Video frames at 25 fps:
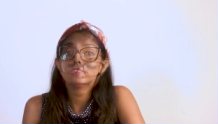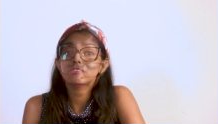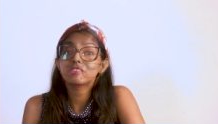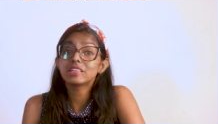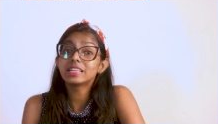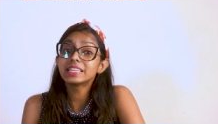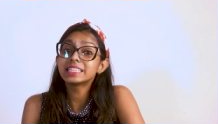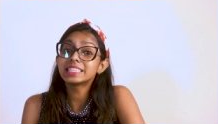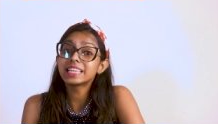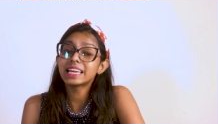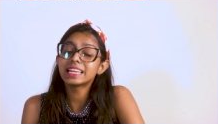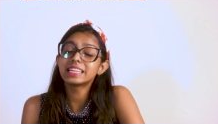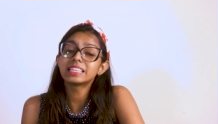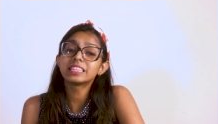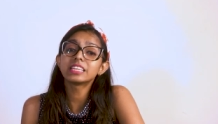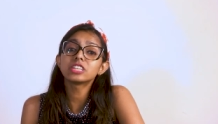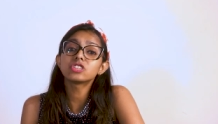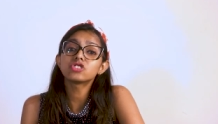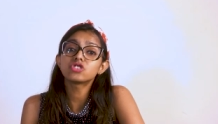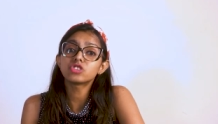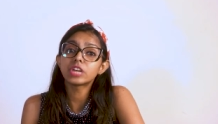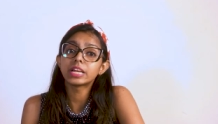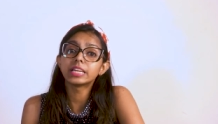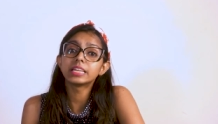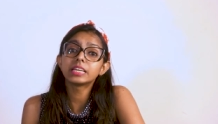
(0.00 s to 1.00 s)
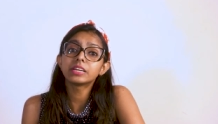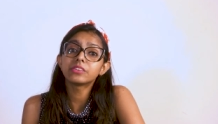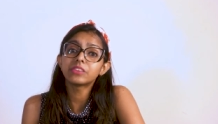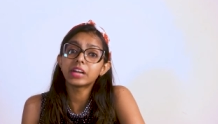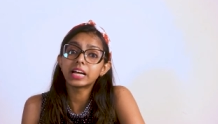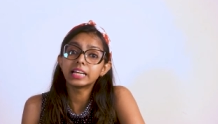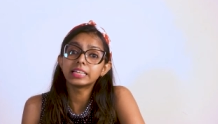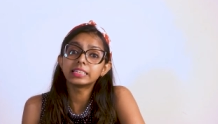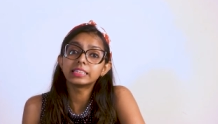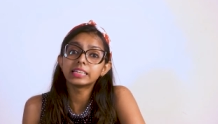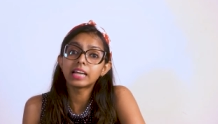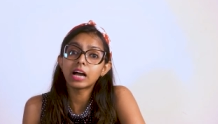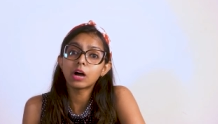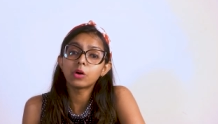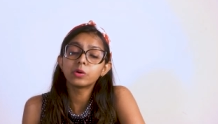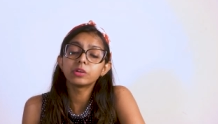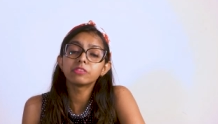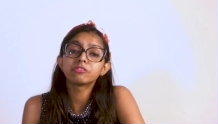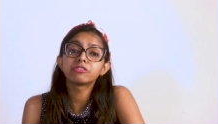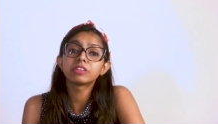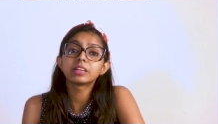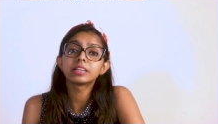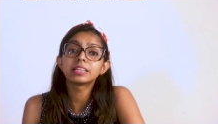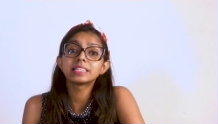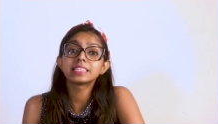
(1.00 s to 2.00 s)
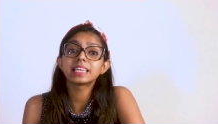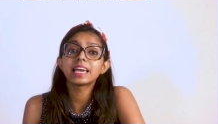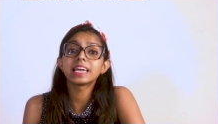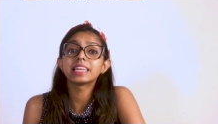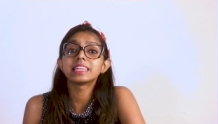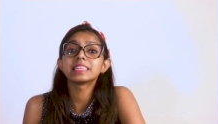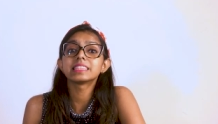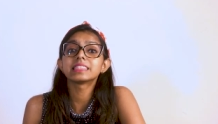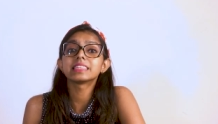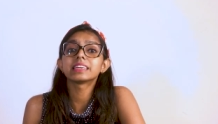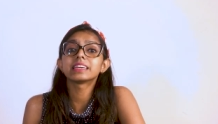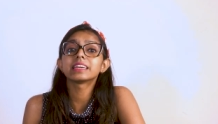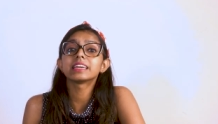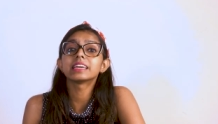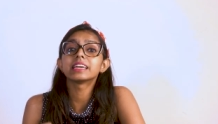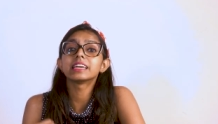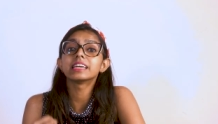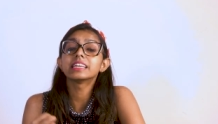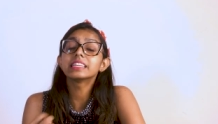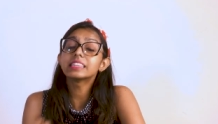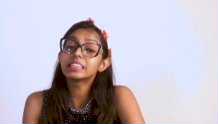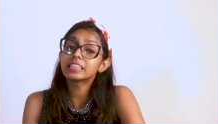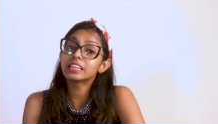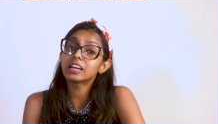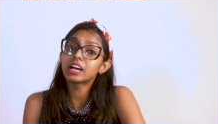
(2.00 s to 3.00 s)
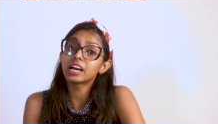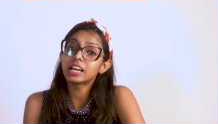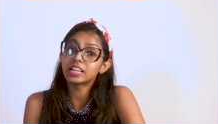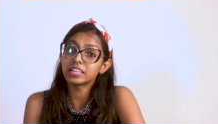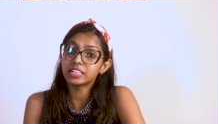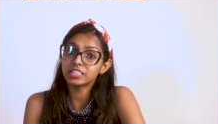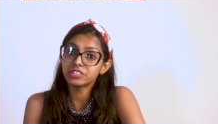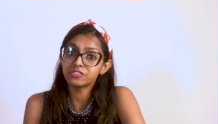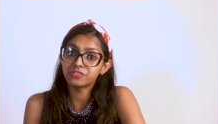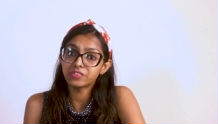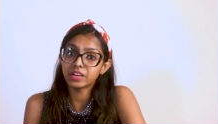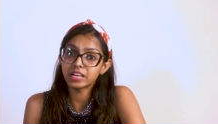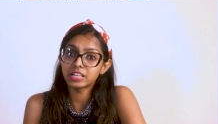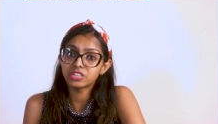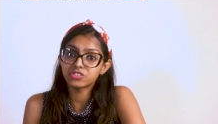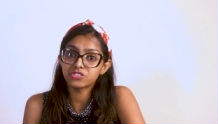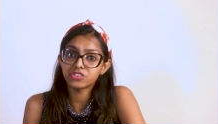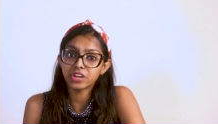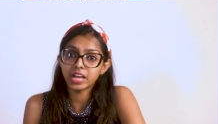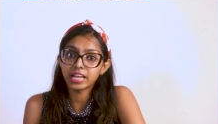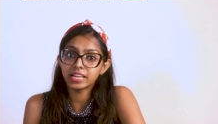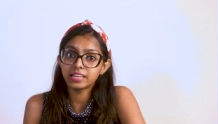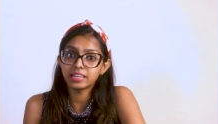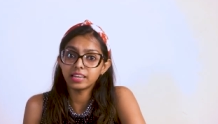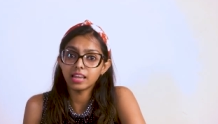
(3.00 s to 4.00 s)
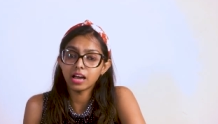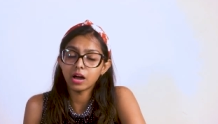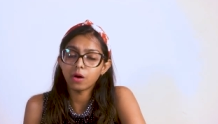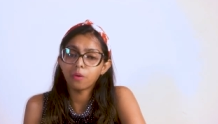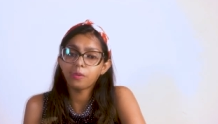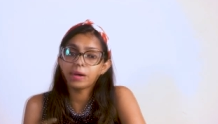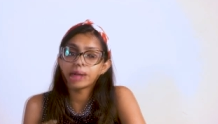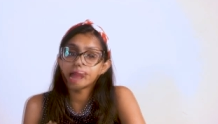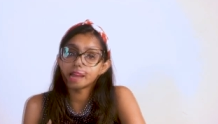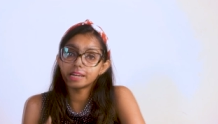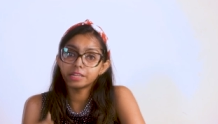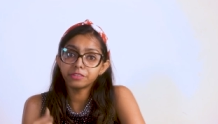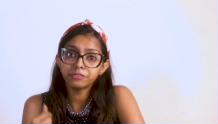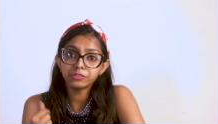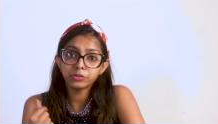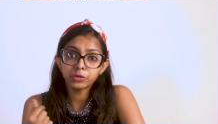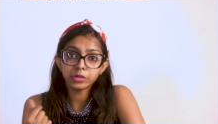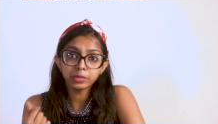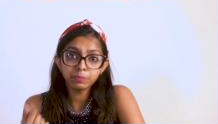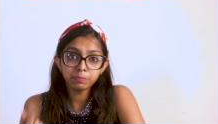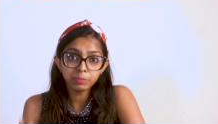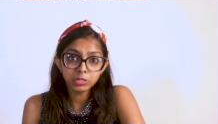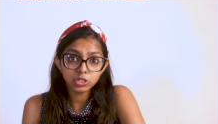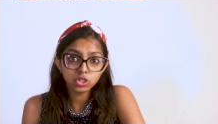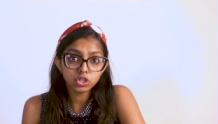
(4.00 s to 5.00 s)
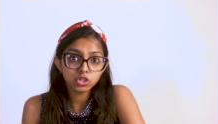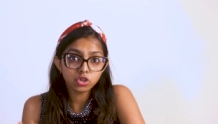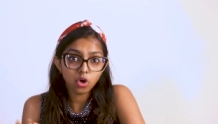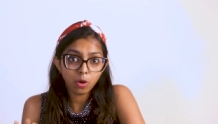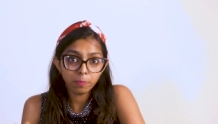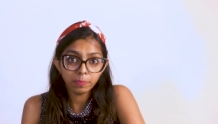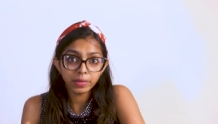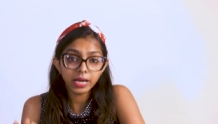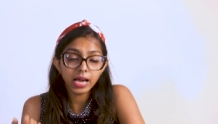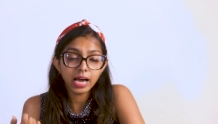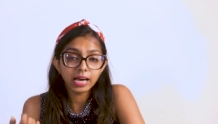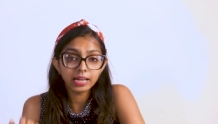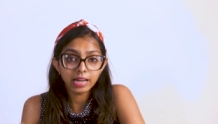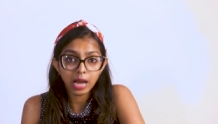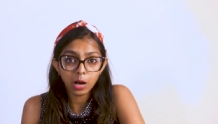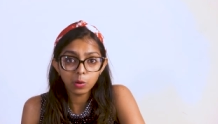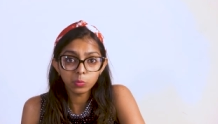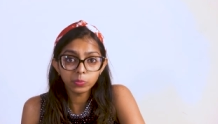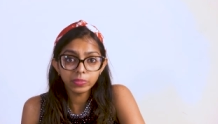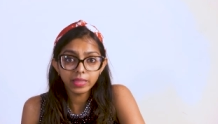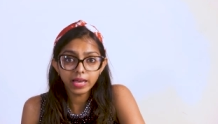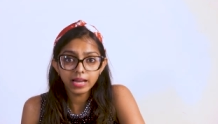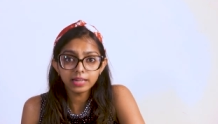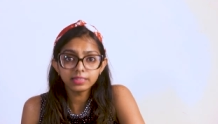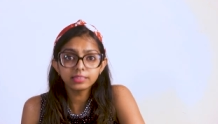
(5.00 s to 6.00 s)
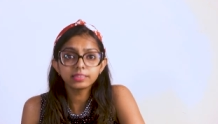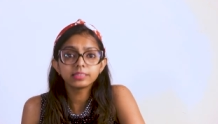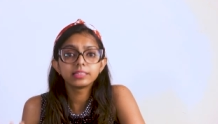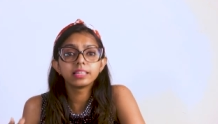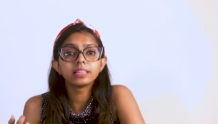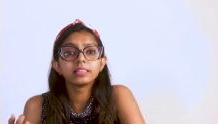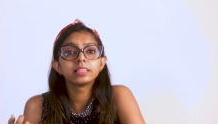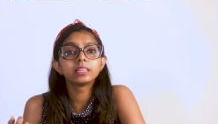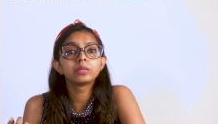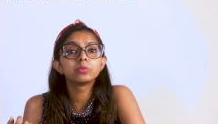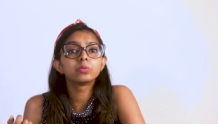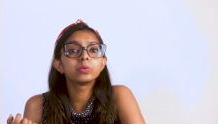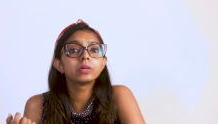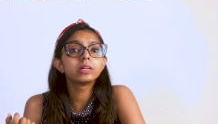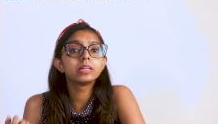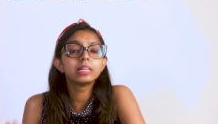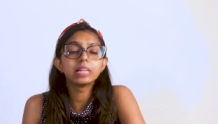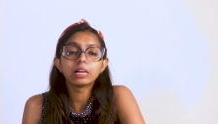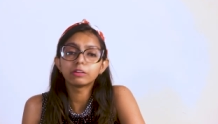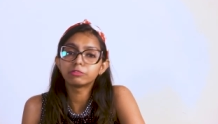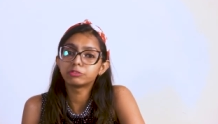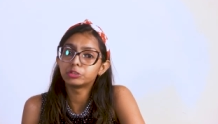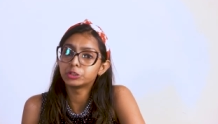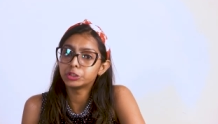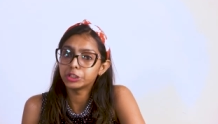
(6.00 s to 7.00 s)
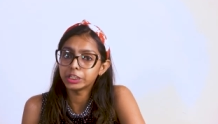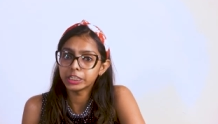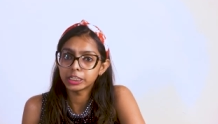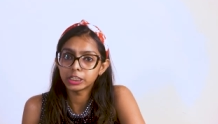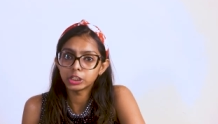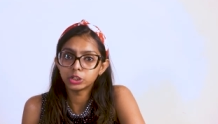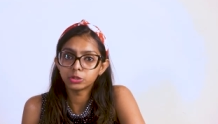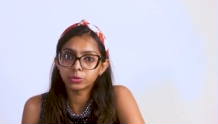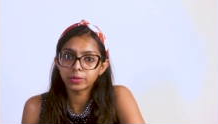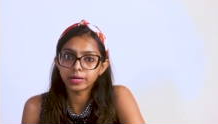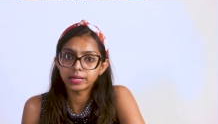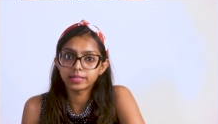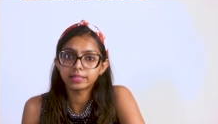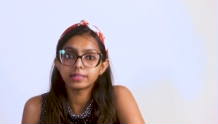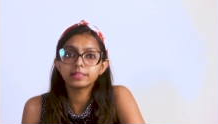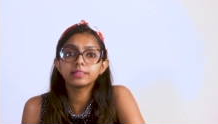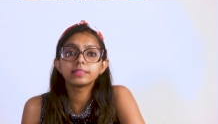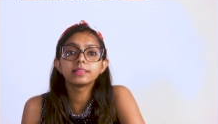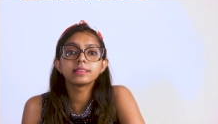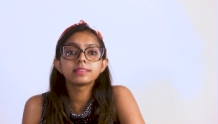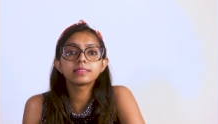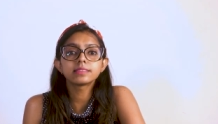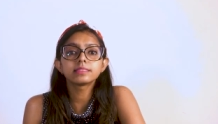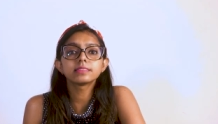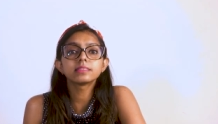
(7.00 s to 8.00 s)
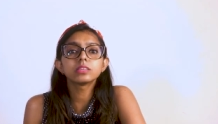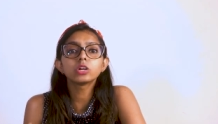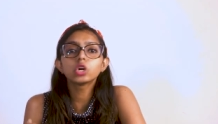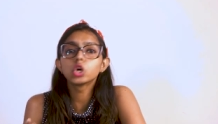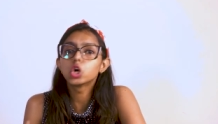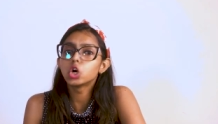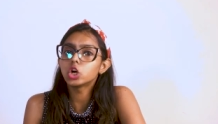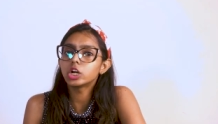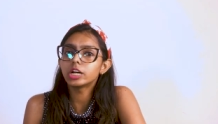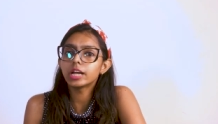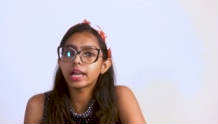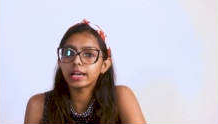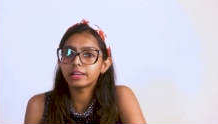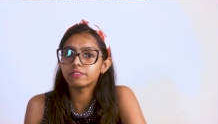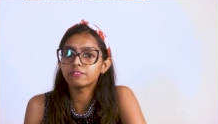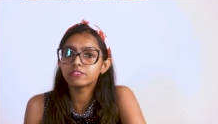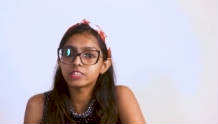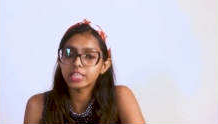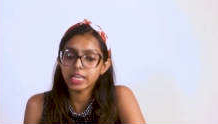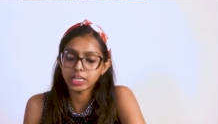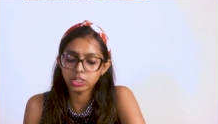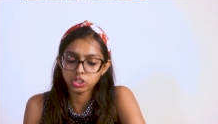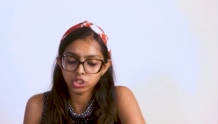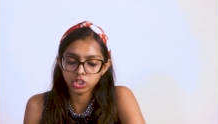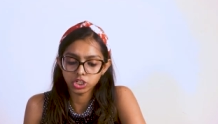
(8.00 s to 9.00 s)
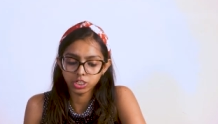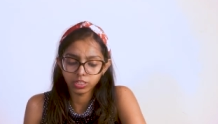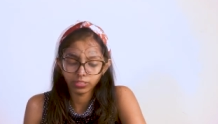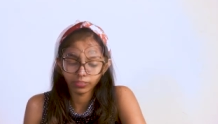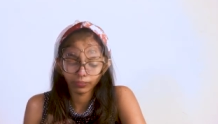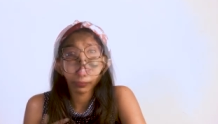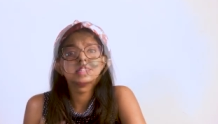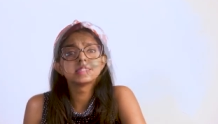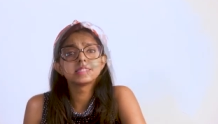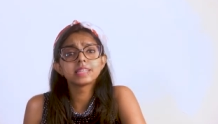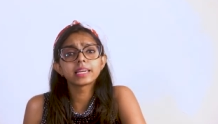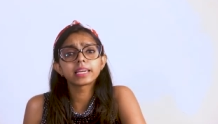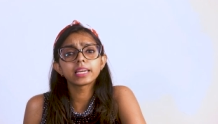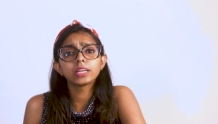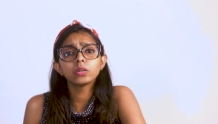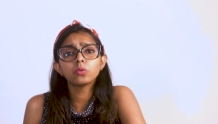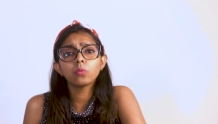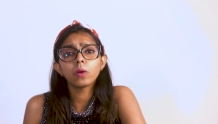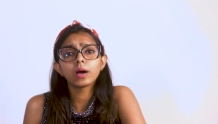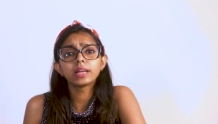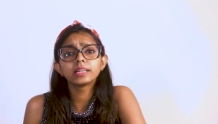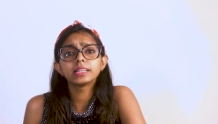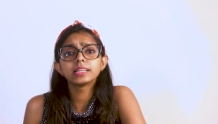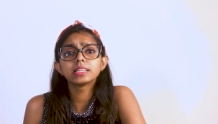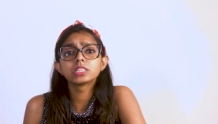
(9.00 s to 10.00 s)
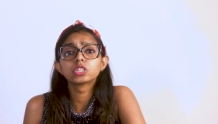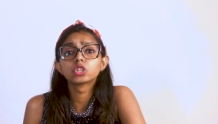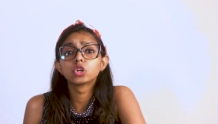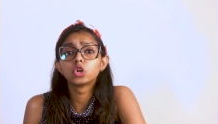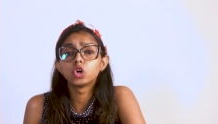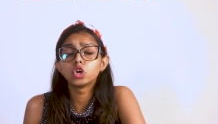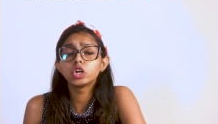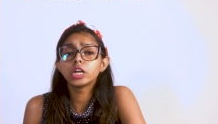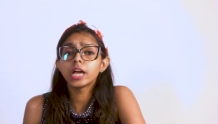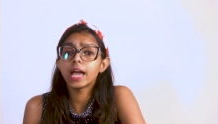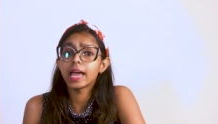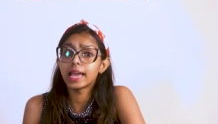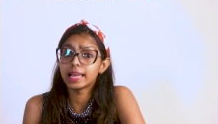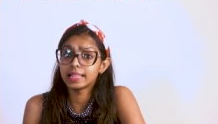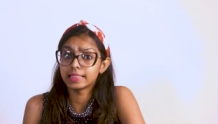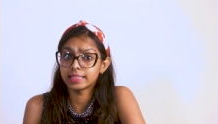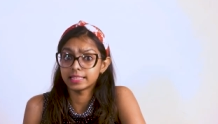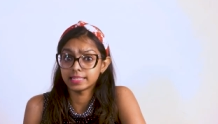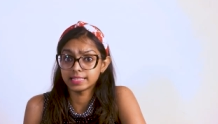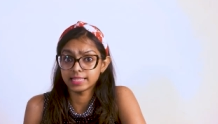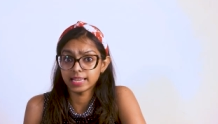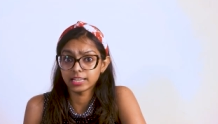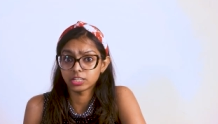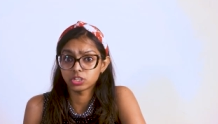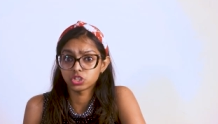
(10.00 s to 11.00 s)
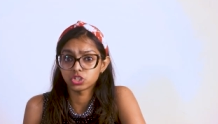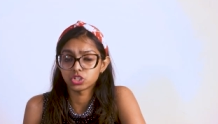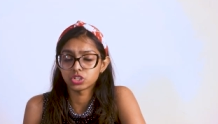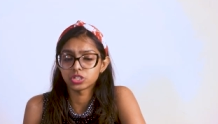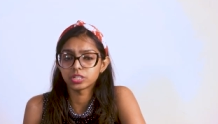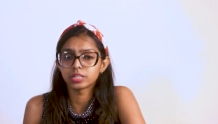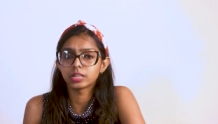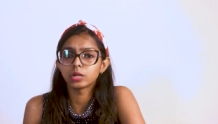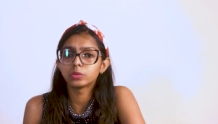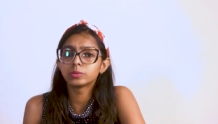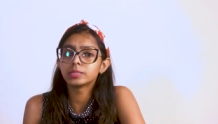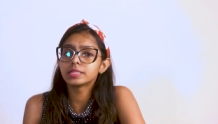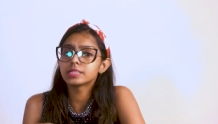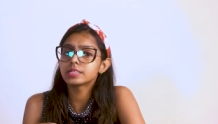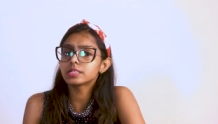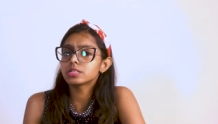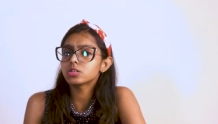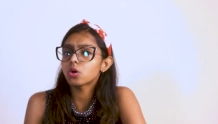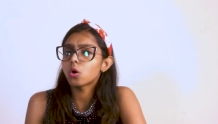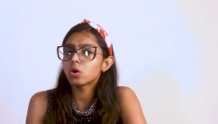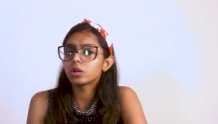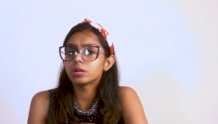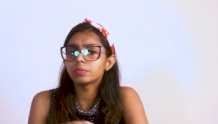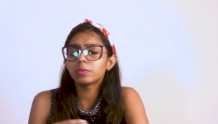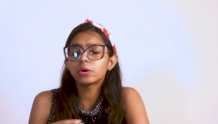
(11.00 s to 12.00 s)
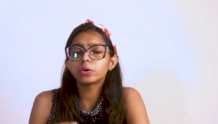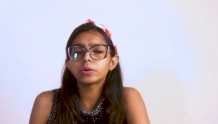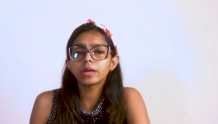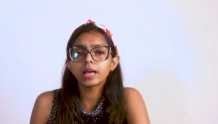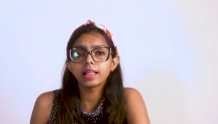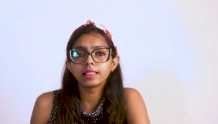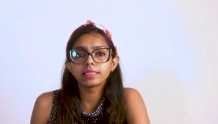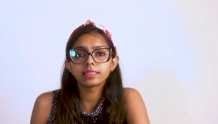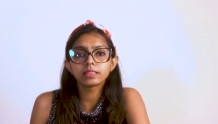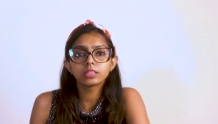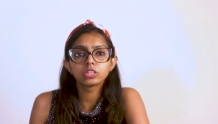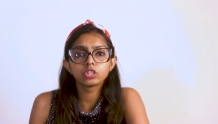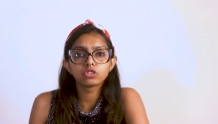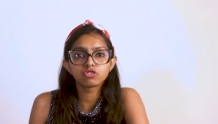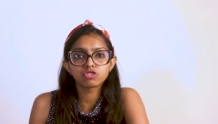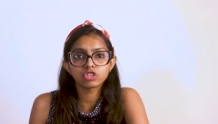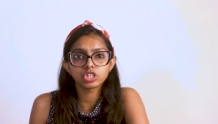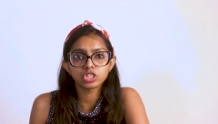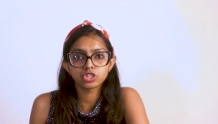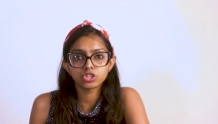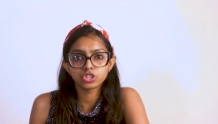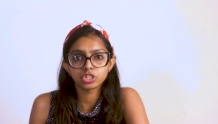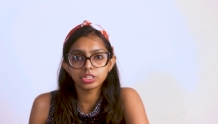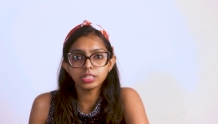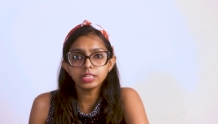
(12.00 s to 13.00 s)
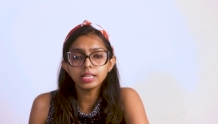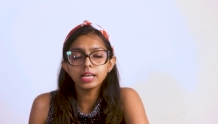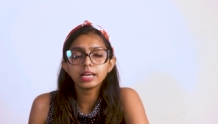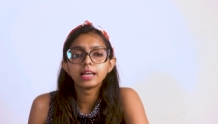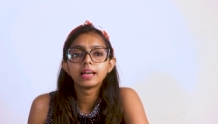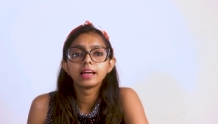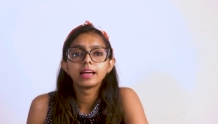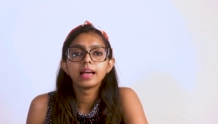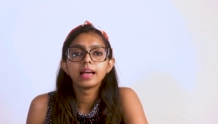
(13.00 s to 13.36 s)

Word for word: If there is anything trending right now, if there is anything in the current affairs right now, and if you can pitch a topic around that, then they would love to take a look at it. This is the good life section. The second one is good health section. Now, this is all about health and nutrition.